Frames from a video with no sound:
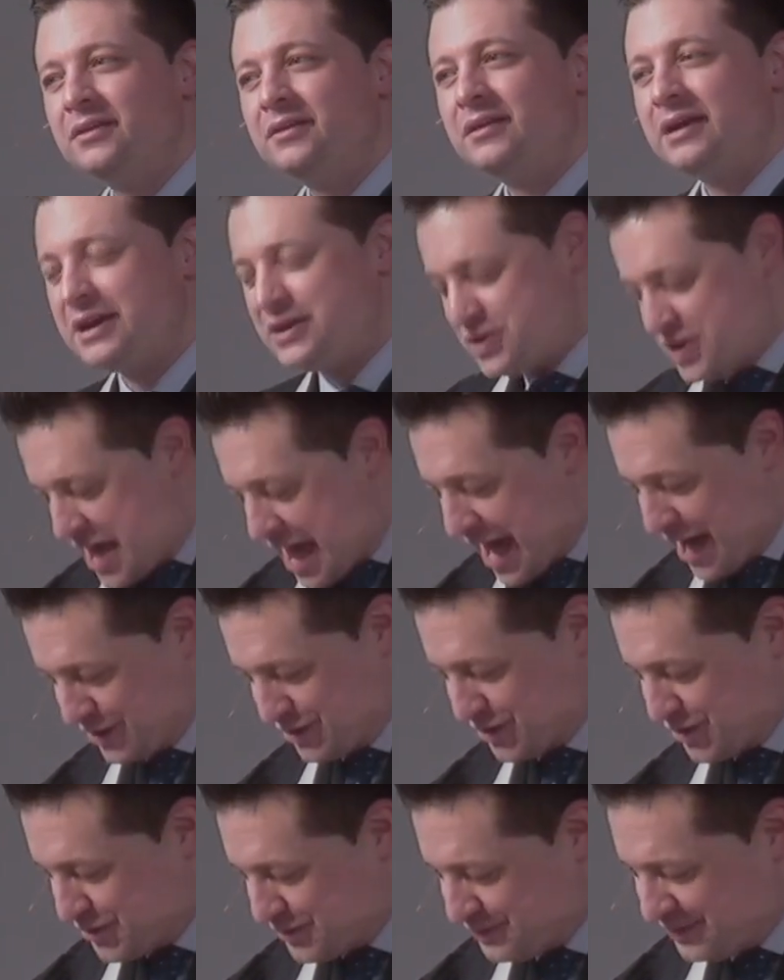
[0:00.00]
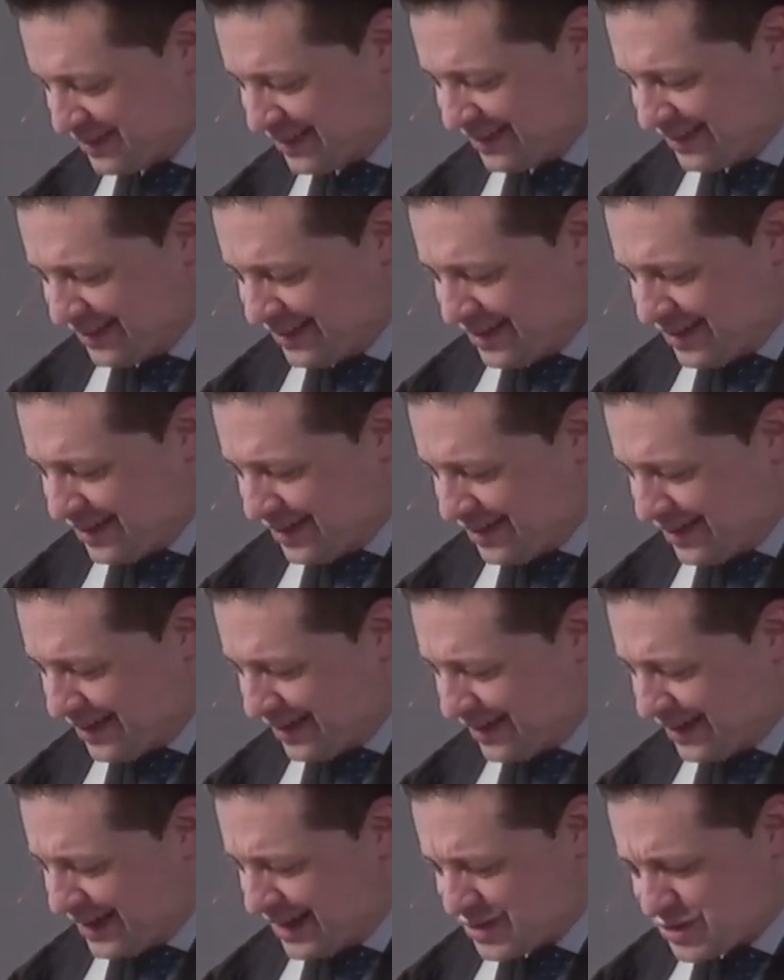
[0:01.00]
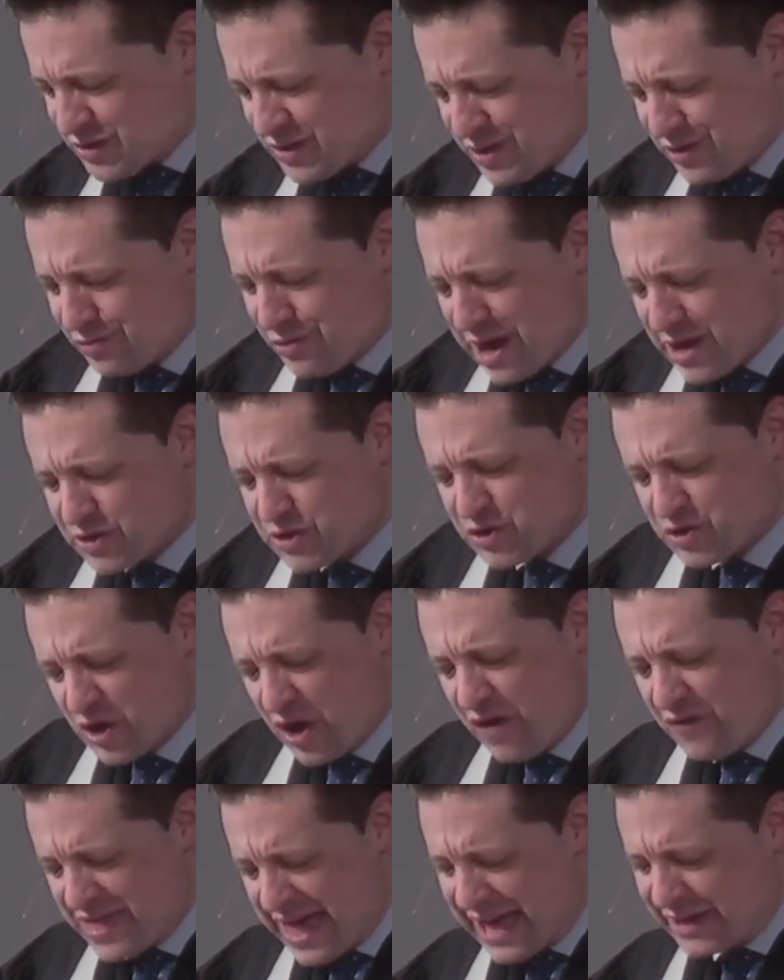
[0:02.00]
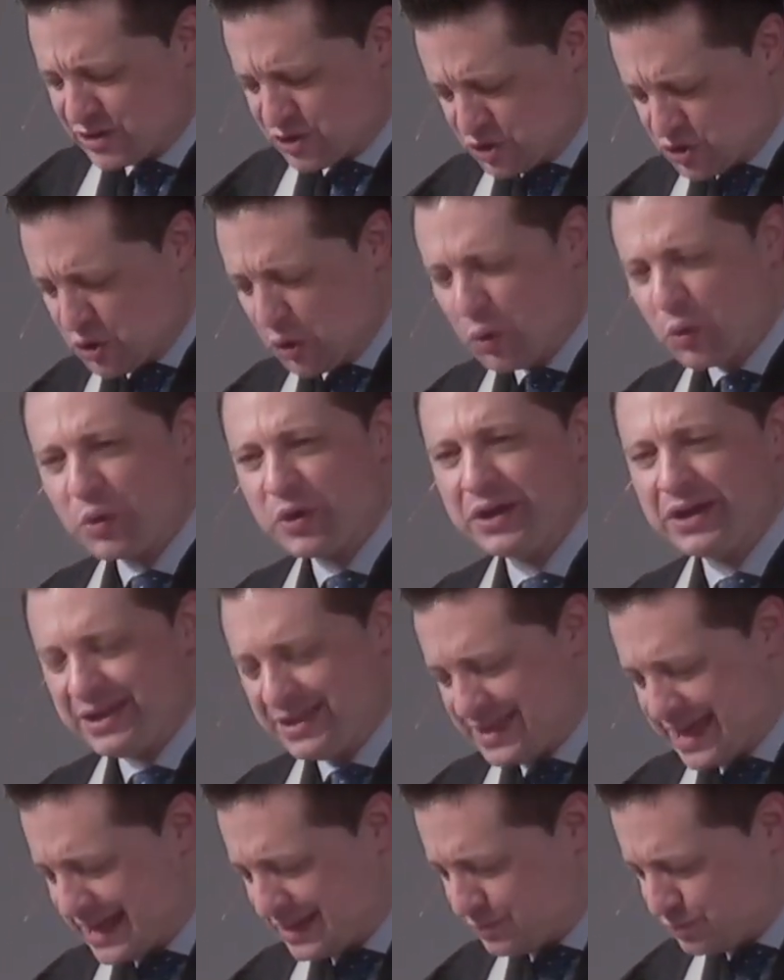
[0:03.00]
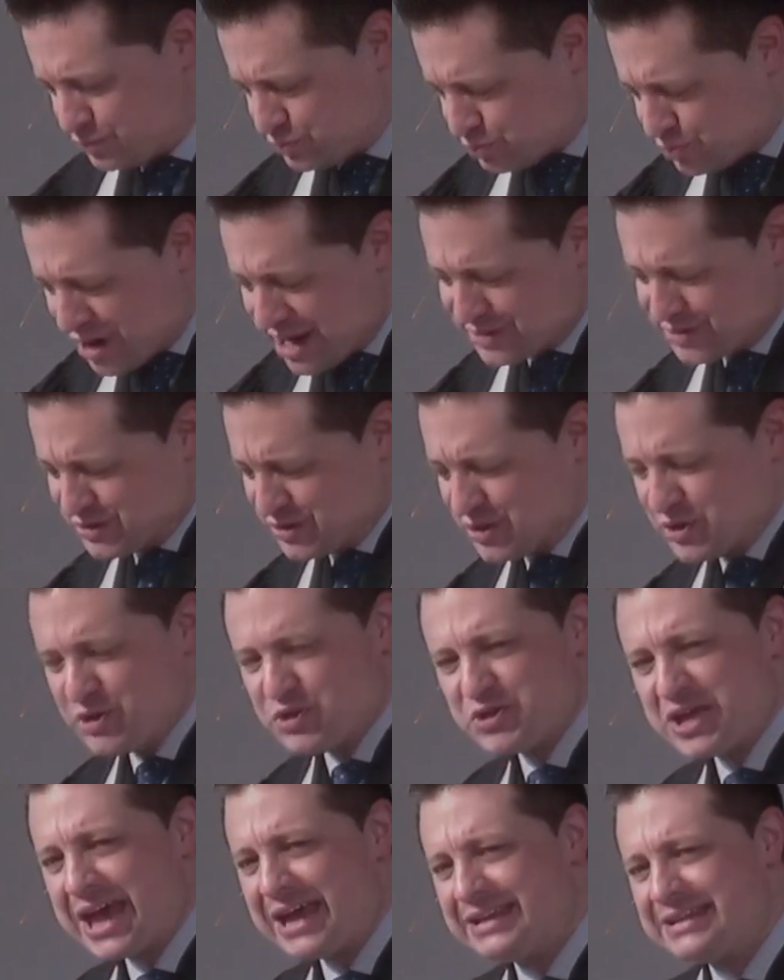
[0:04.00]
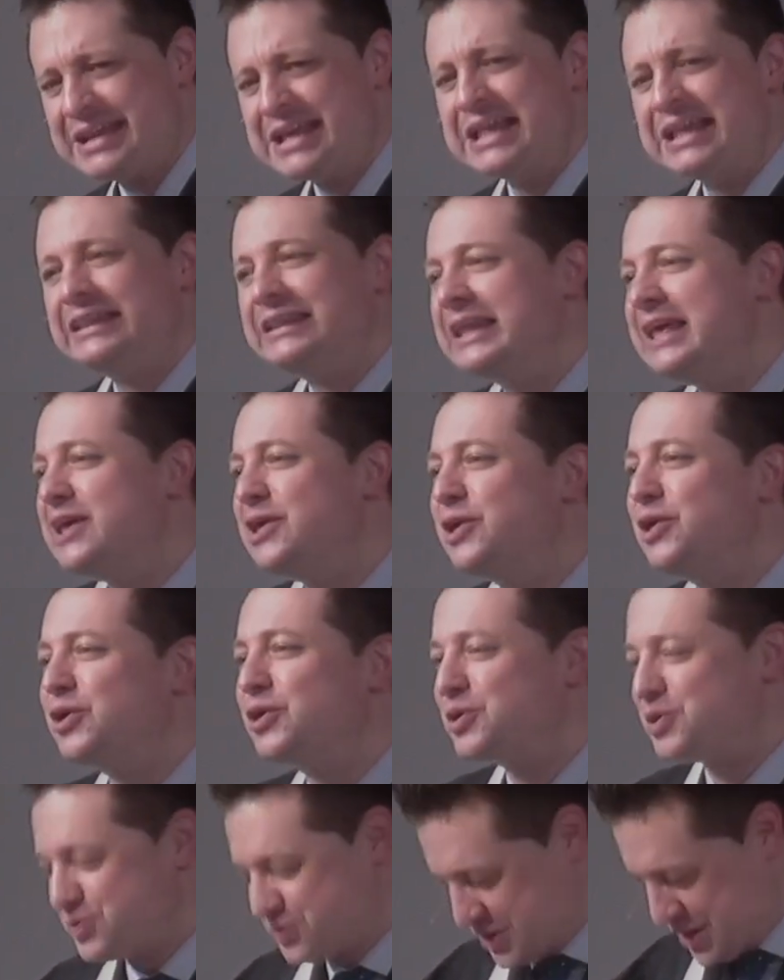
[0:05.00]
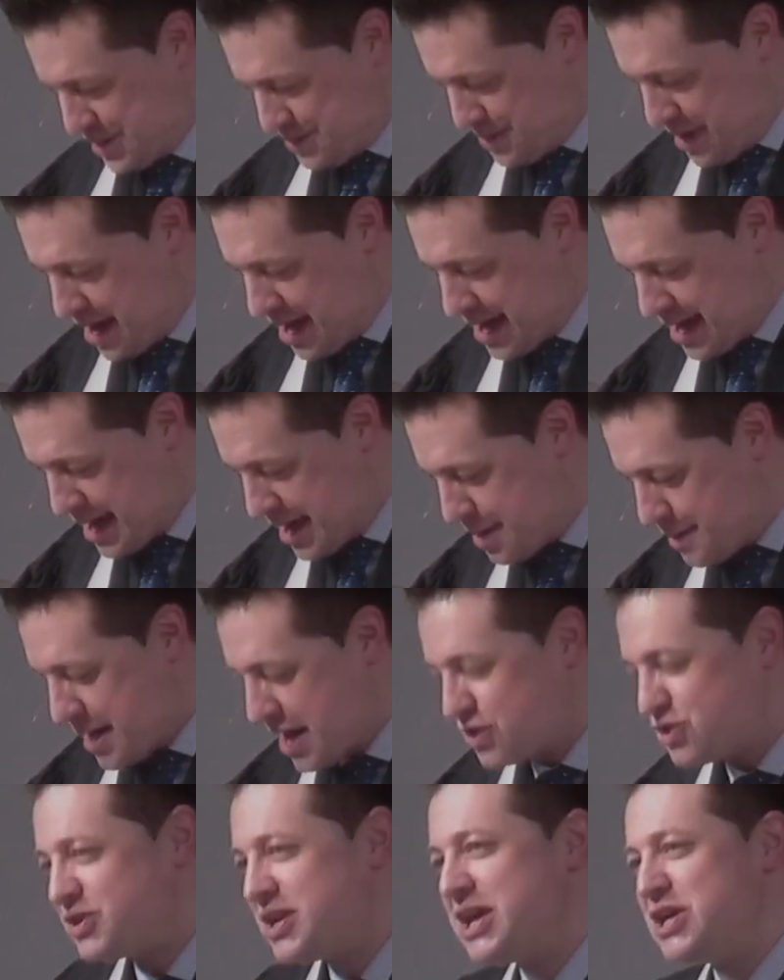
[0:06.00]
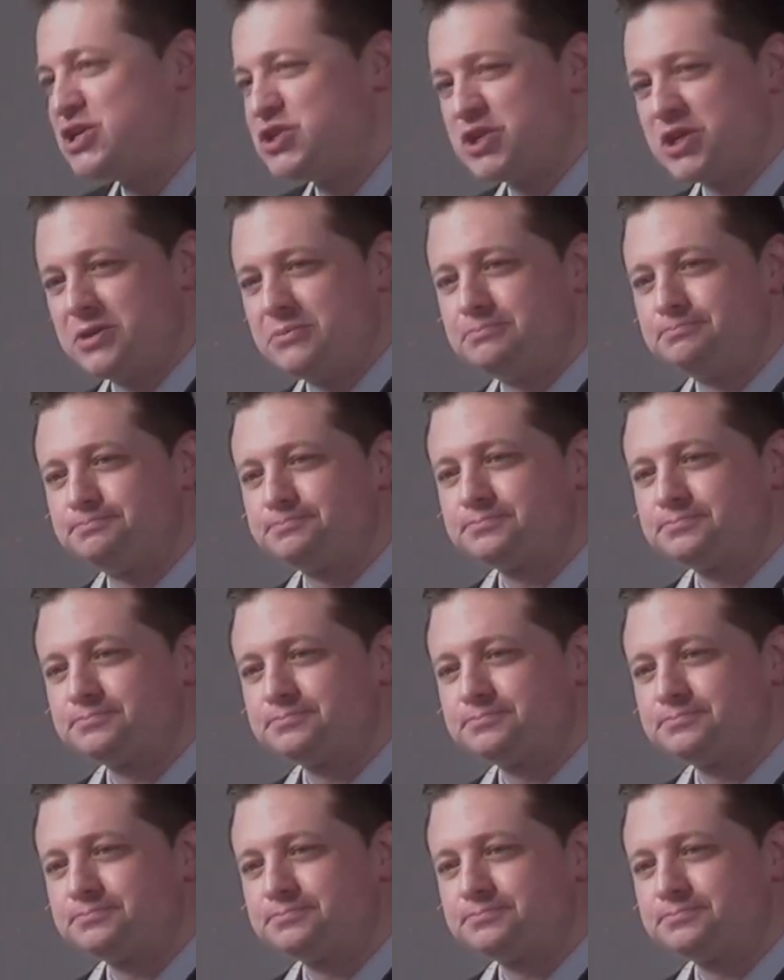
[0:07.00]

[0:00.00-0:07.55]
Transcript: And yet, it's the rest of that story that presses and lingers in my imagination.